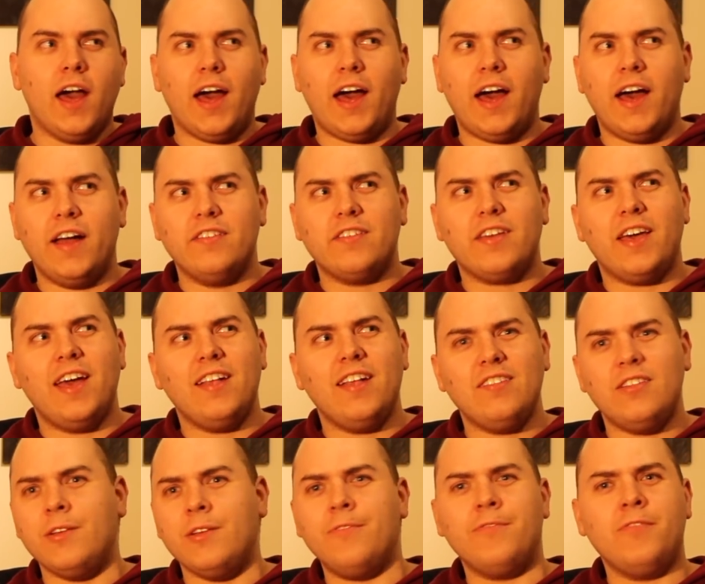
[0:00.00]
And
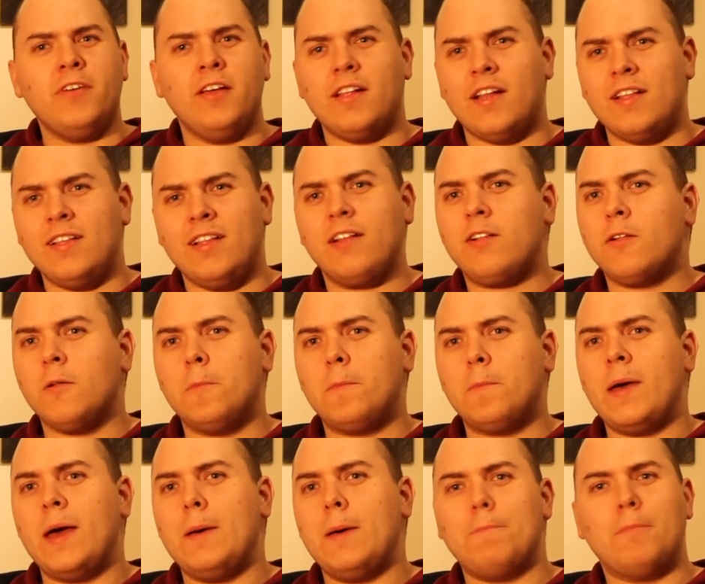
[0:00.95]
it did feel a little
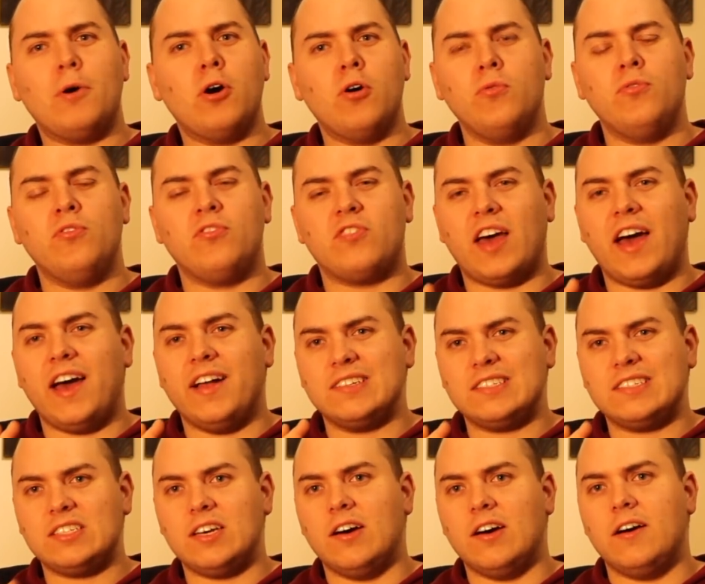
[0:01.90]
bare bones
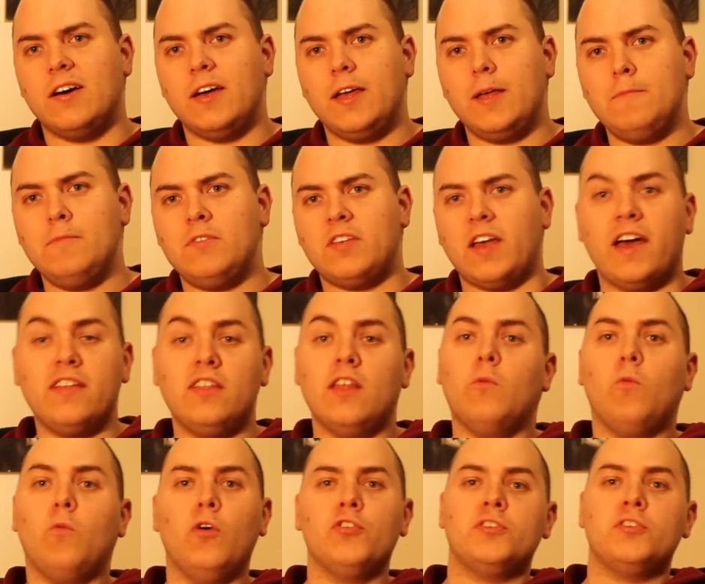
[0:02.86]
at times, and
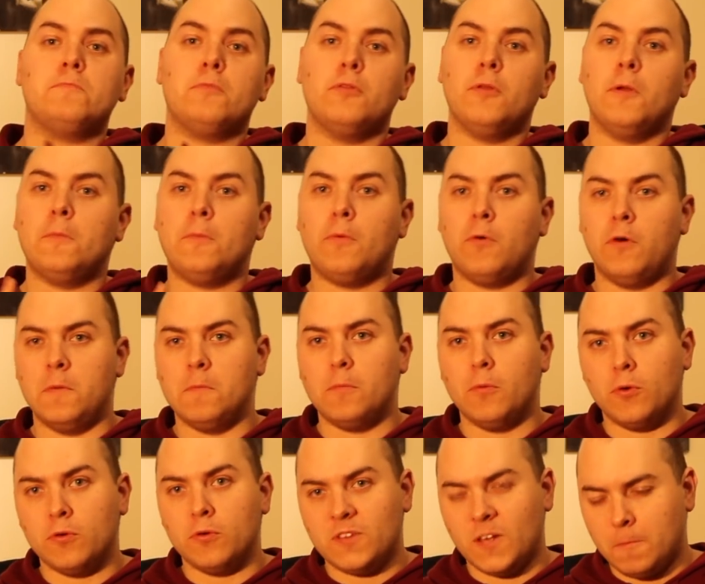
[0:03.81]
there was a plot point
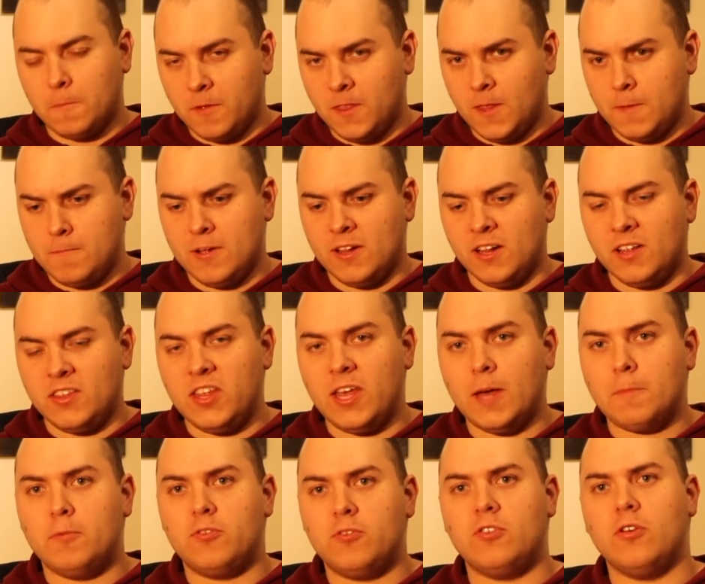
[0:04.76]
brought up in the middle of
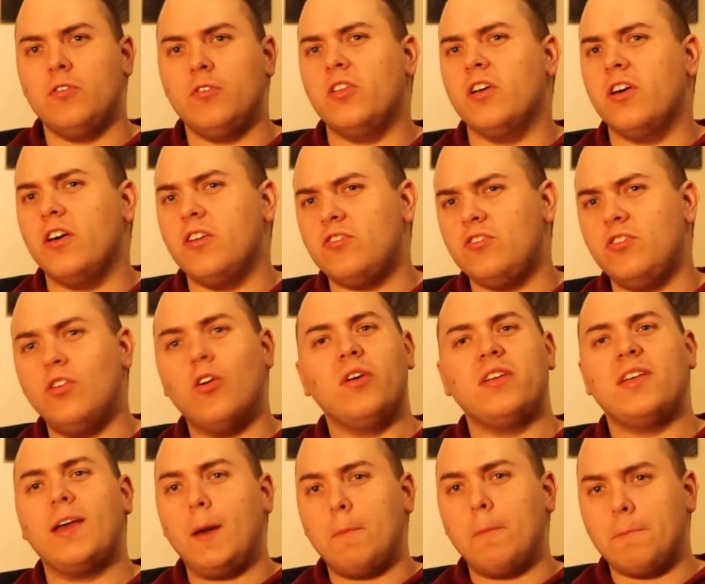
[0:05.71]
the episode that has
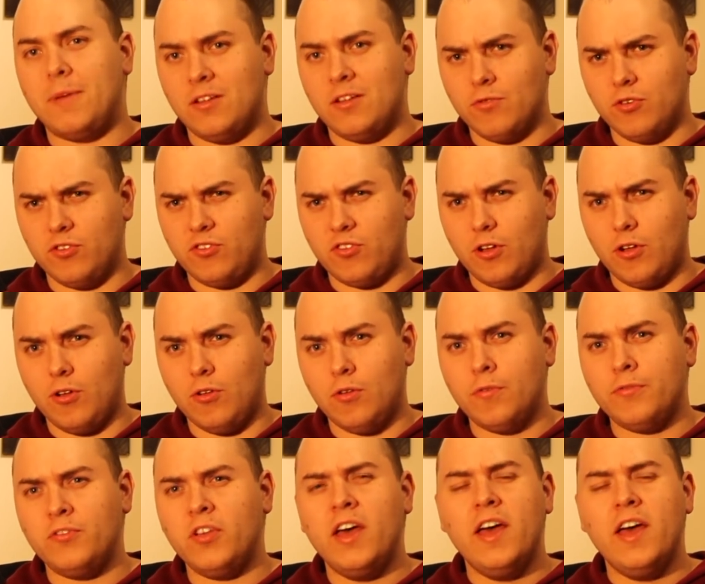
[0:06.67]
not yet been
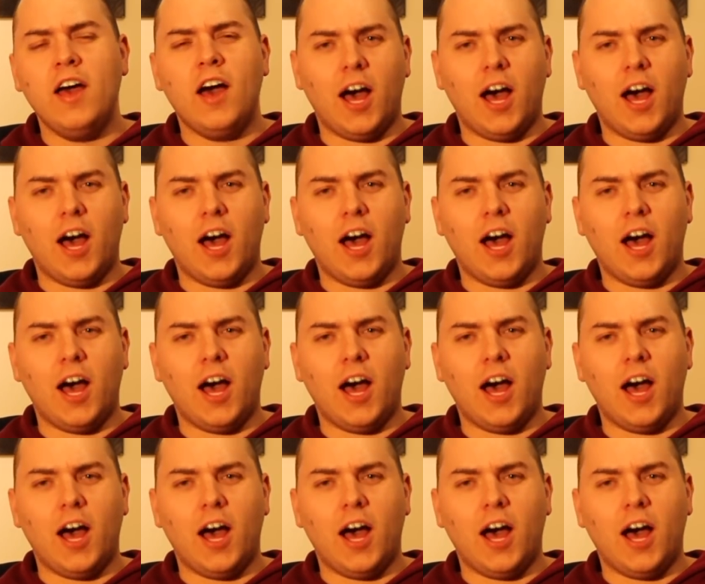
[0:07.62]
resolved.